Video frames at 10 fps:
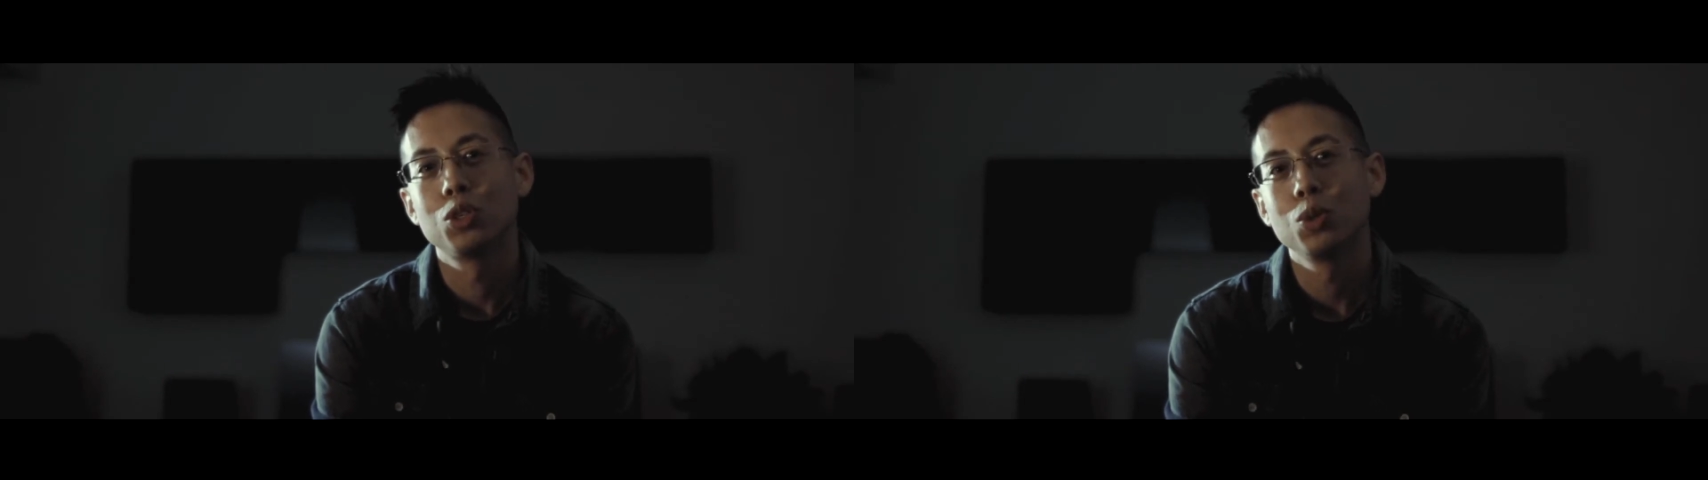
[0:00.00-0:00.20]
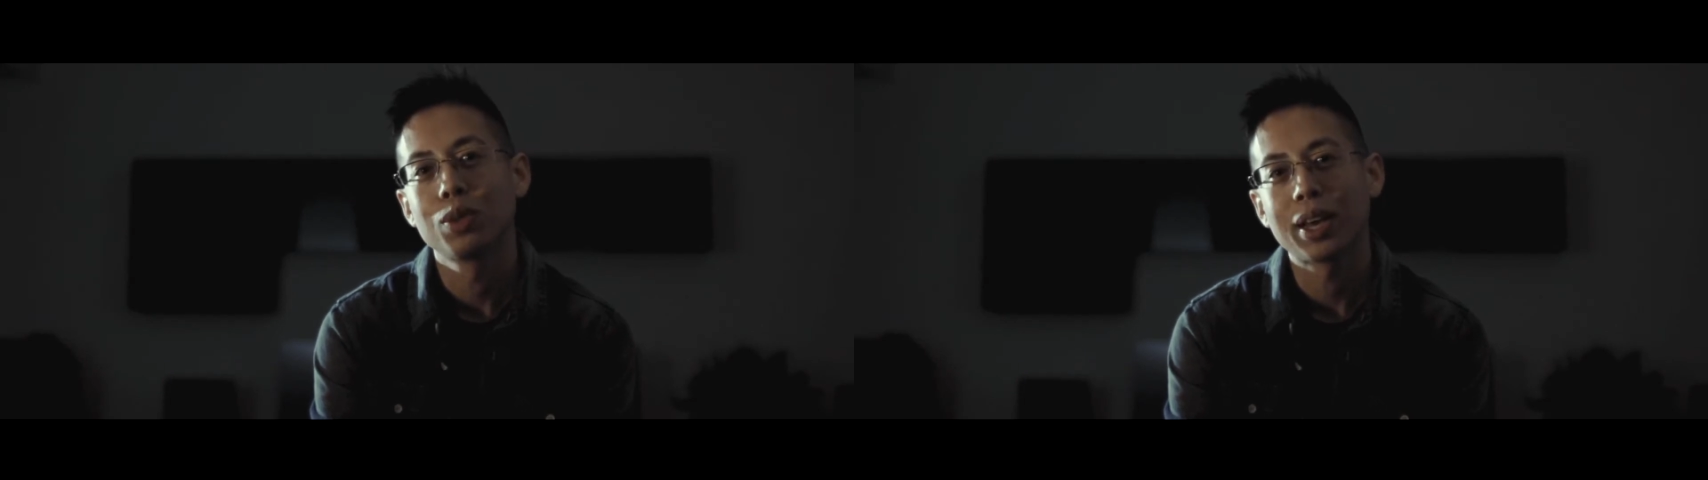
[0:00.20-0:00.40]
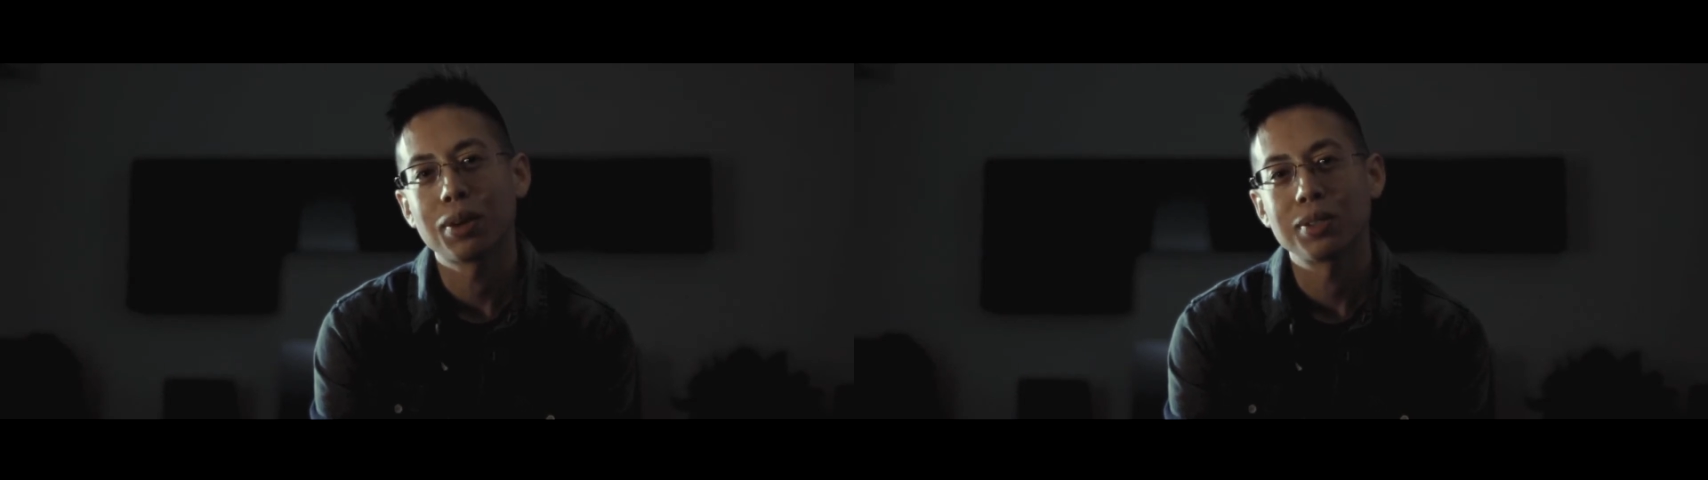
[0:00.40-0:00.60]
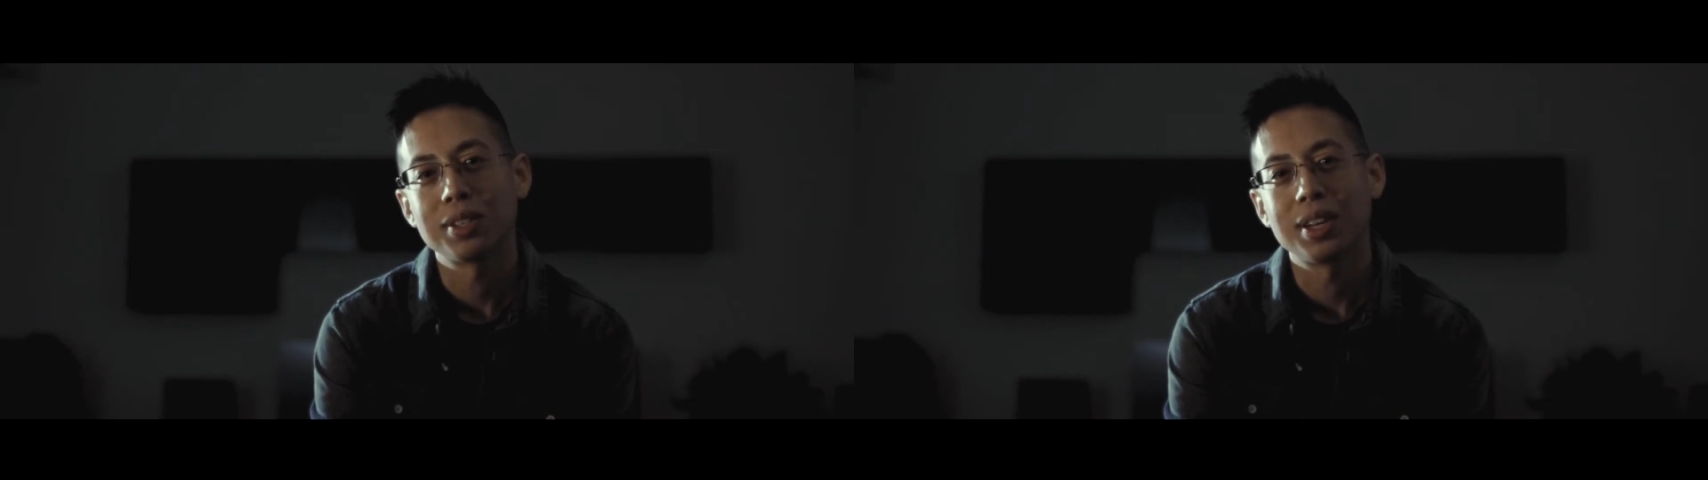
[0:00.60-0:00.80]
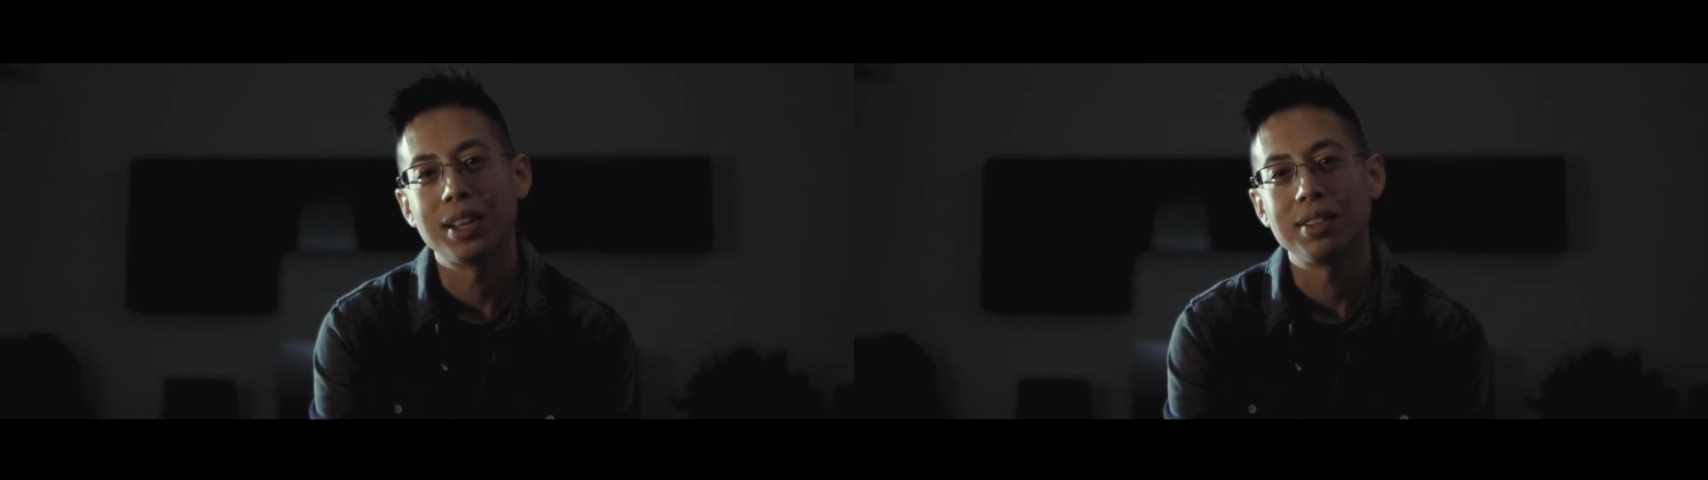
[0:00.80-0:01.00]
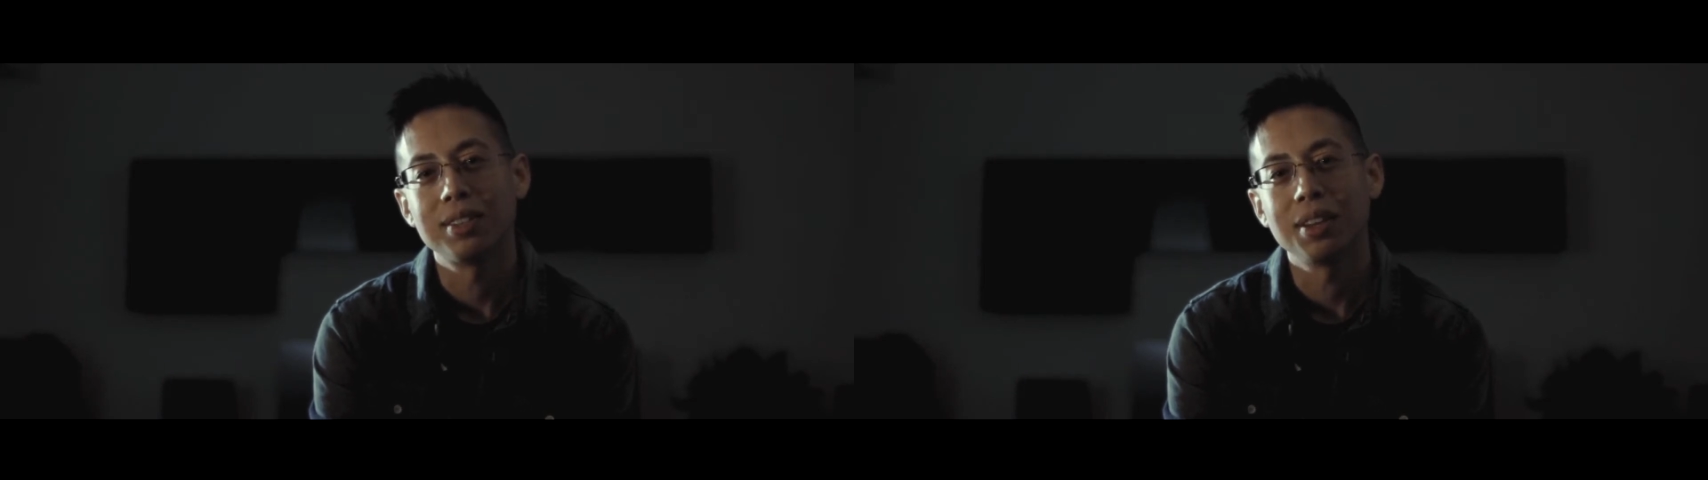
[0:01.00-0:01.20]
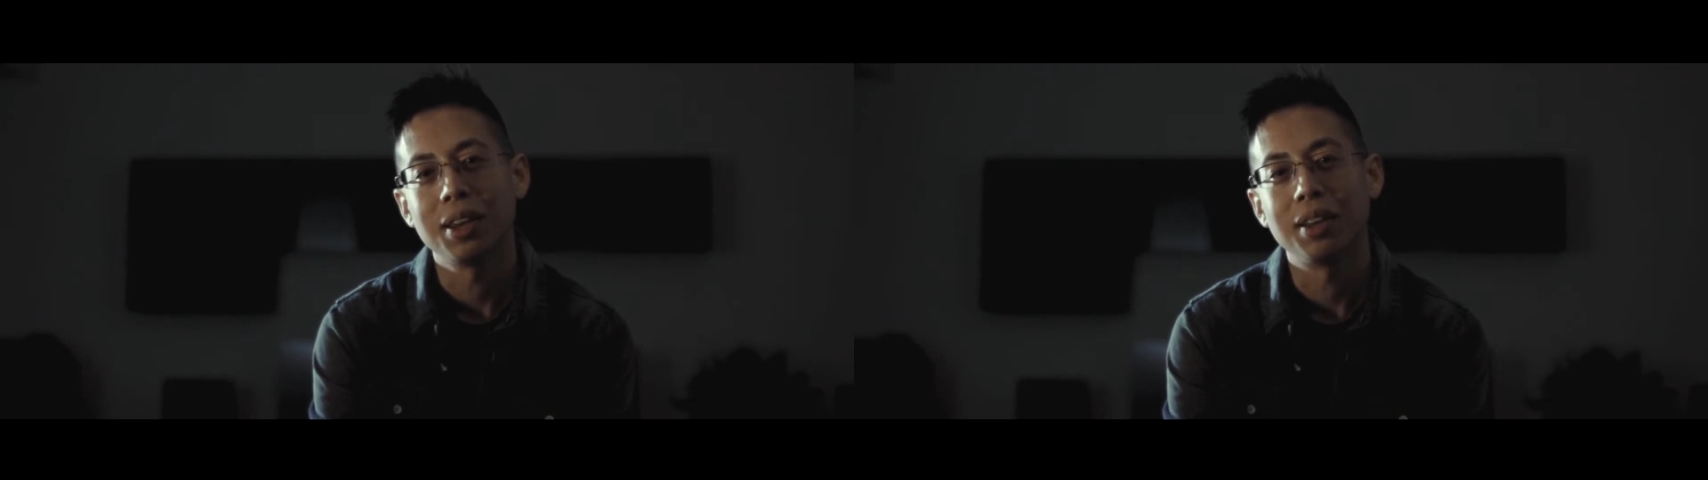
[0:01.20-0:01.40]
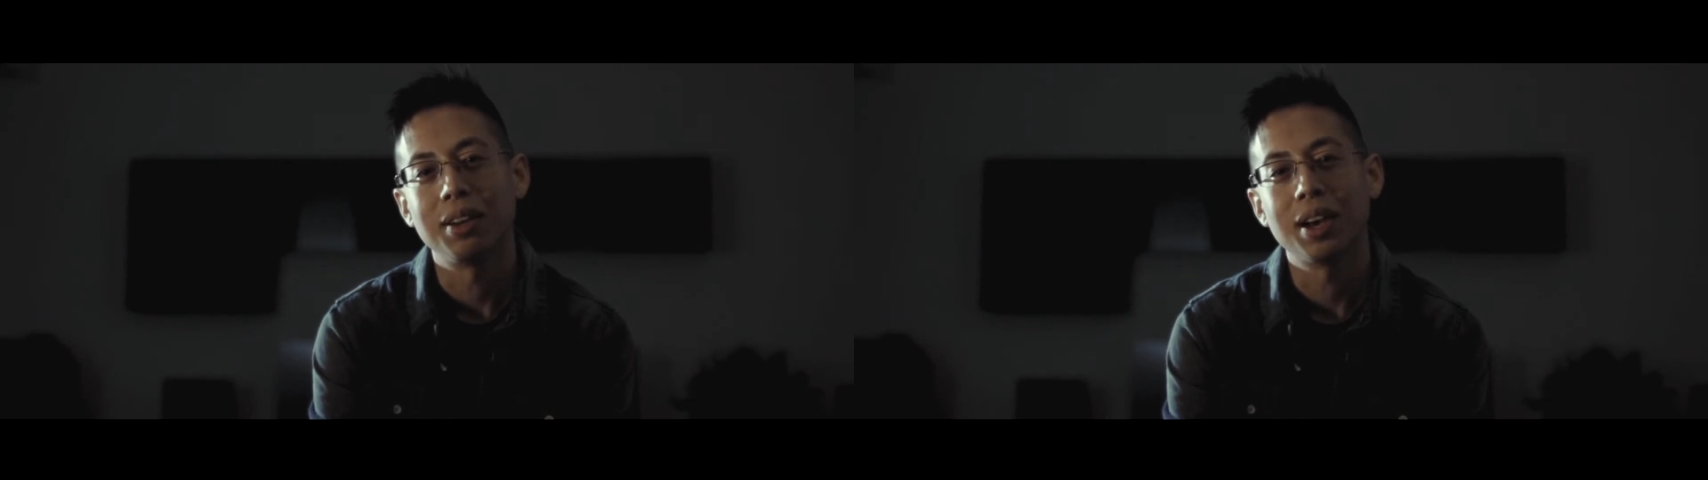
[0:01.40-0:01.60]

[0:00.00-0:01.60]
2019.